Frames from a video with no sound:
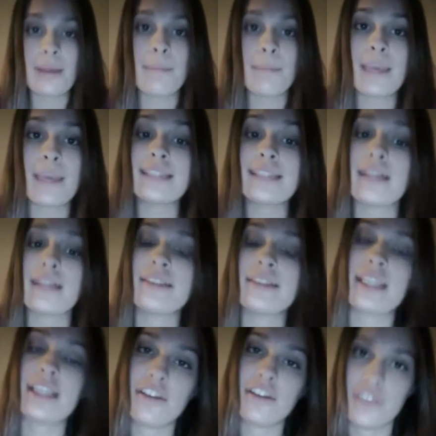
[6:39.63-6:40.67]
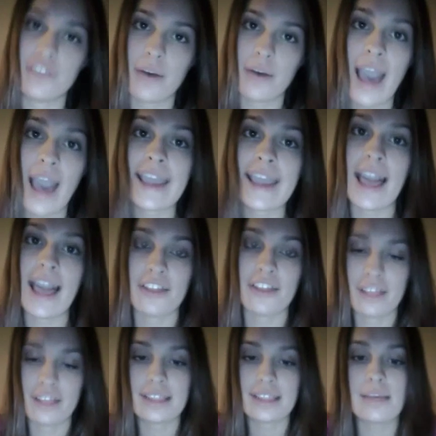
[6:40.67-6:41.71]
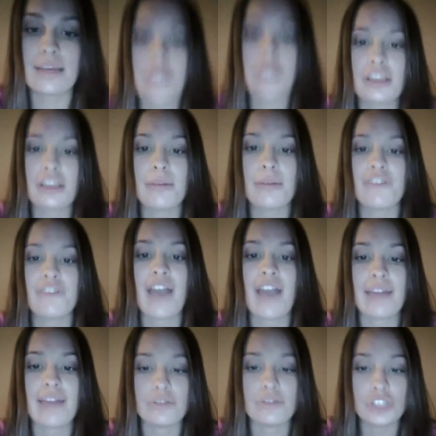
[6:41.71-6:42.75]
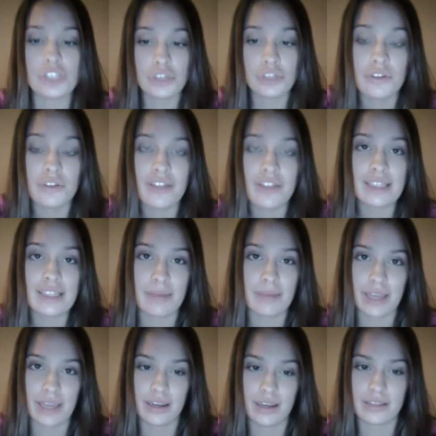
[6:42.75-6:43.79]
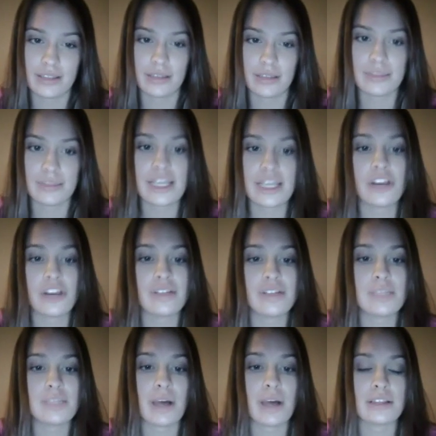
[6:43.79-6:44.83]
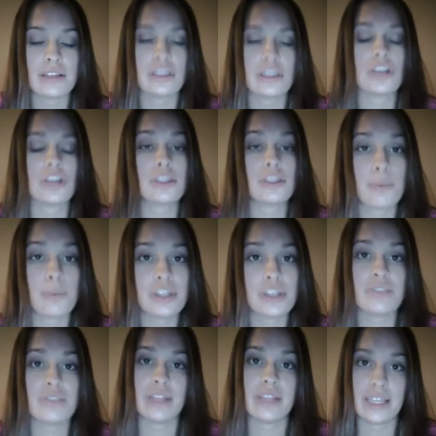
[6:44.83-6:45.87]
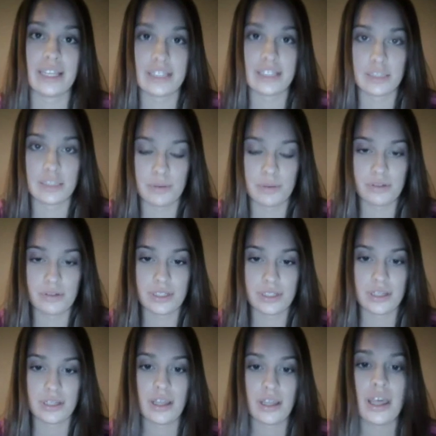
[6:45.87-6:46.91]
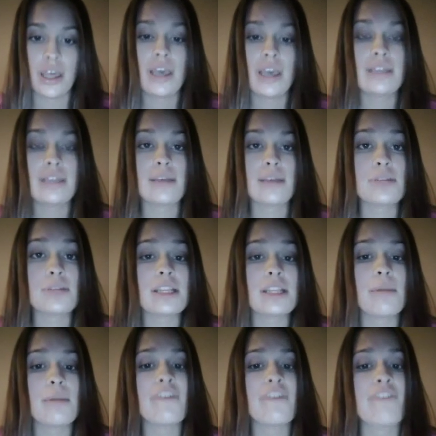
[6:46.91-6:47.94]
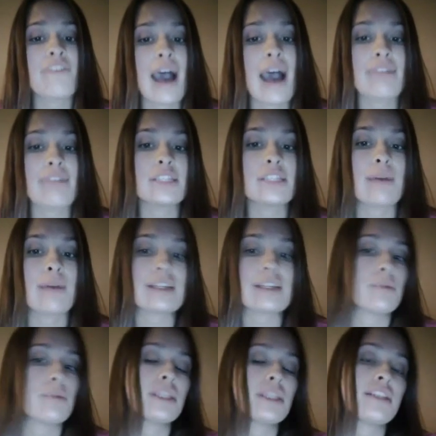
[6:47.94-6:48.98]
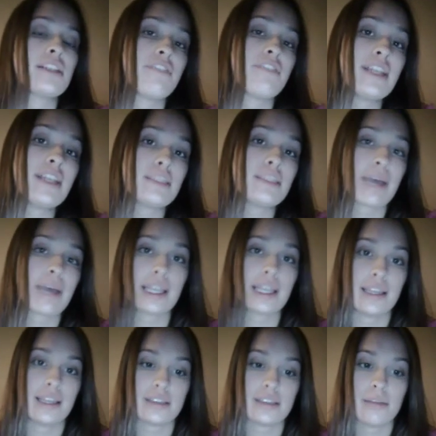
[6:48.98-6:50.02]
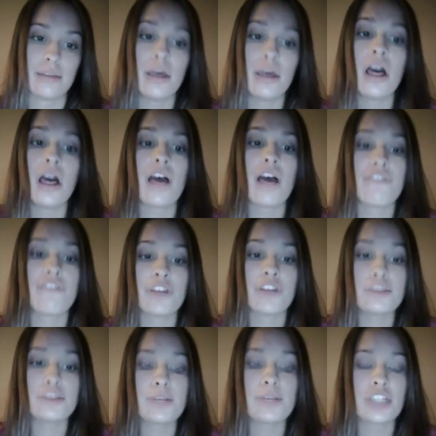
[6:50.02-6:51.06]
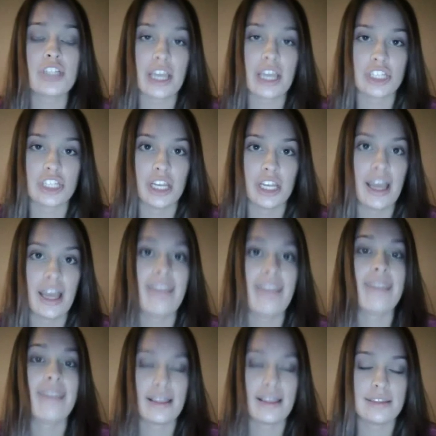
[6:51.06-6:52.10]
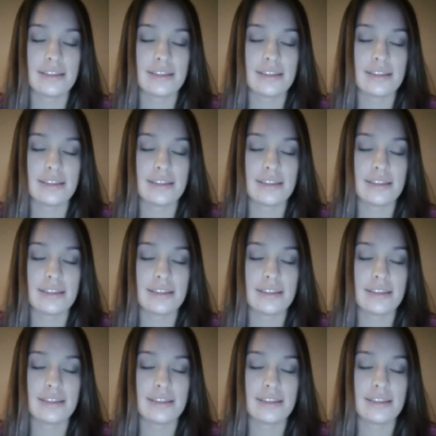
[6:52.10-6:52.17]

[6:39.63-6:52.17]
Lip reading: Based on this interview, I gathered that subject number 5 used 2 defense mechanisms in her response to her sports-related dispute. Subject number 5 responded with the defense mechanism of first projection and then